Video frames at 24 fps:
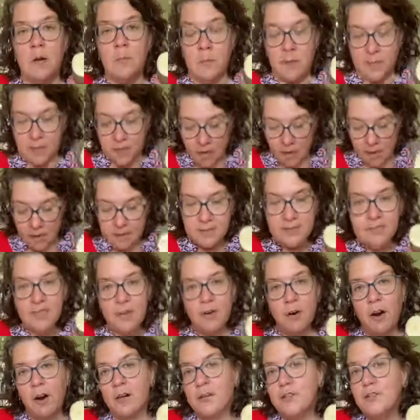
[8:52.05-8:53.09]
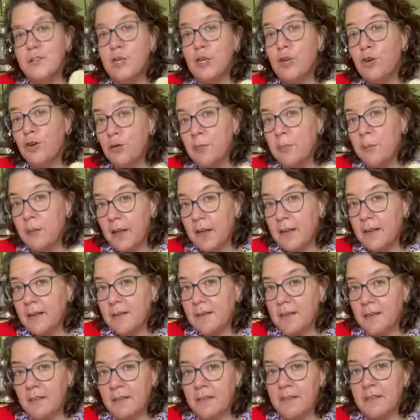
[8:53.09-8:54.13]
Because there are two
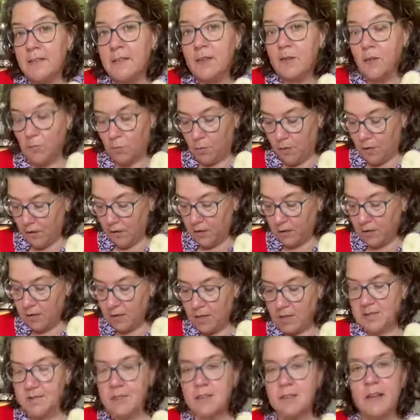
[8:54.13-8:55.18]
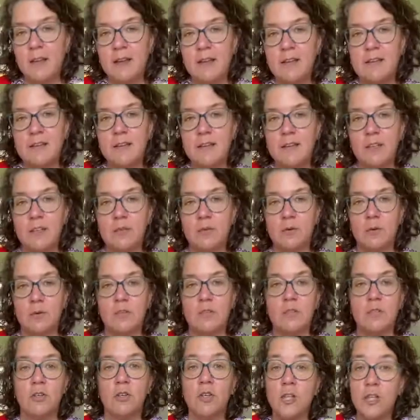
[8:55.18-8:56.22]
places where you can slice it into a
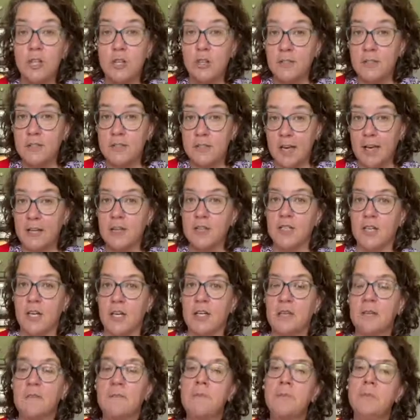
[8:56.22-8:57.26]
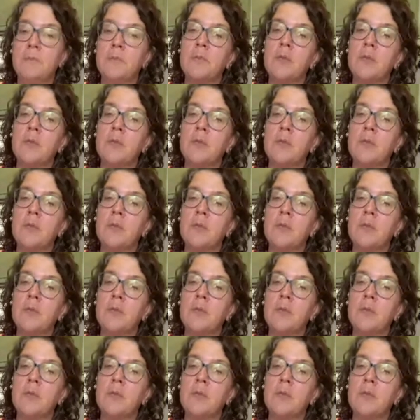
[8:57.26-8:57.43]
circular section,